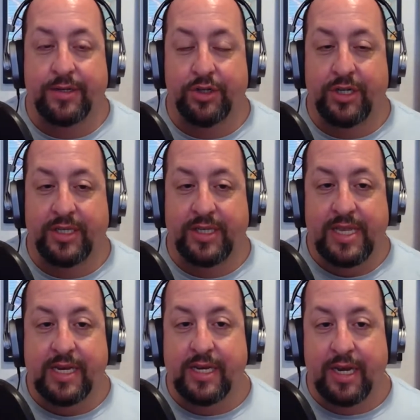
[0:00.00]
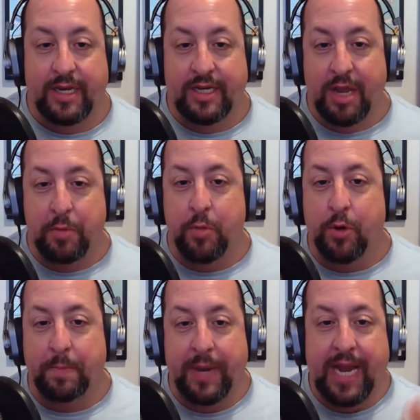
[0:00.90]
just needed a couple more
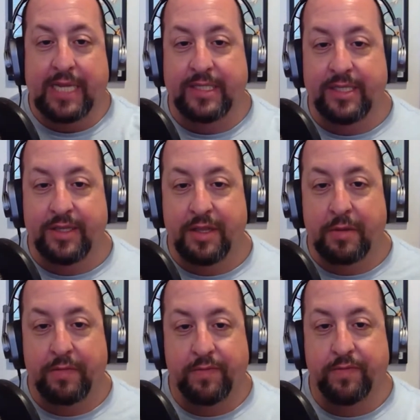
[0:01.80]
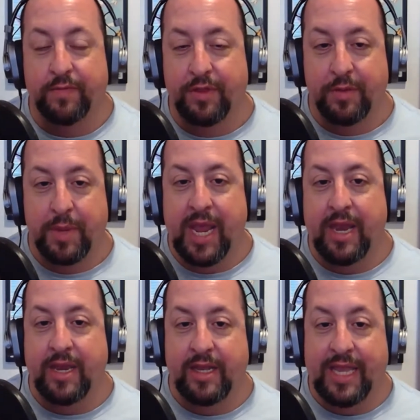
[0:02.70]
passes of the
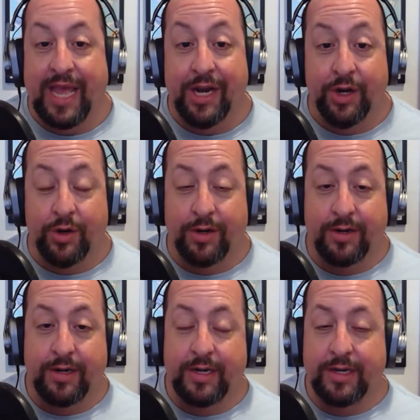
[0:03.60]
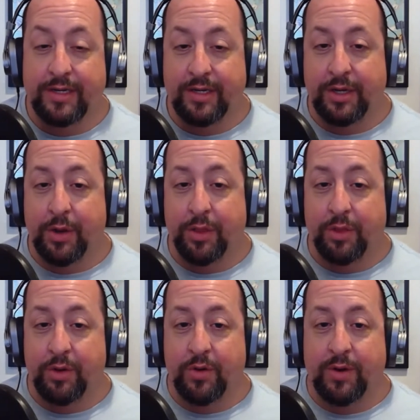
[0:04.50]
pen and the editor to go
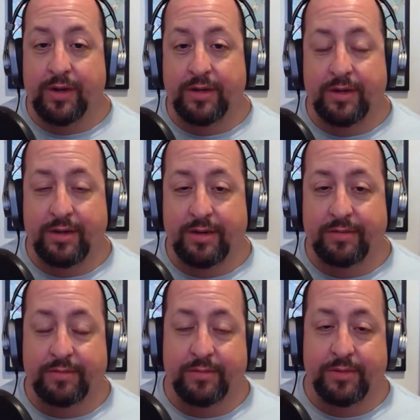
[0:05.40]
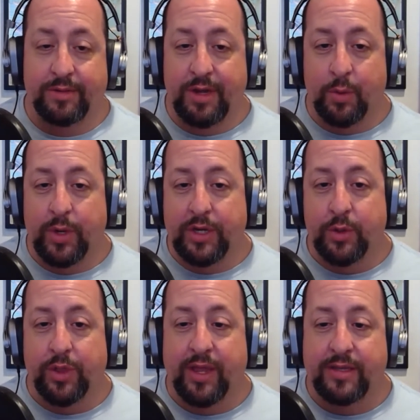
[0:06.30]
through and redo
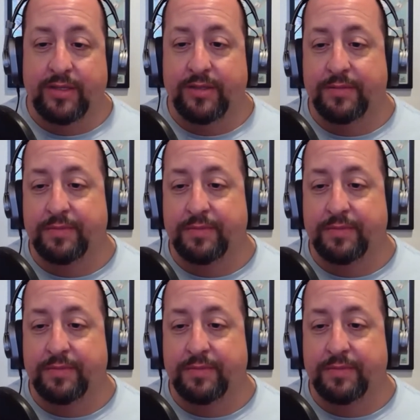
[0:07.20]
things.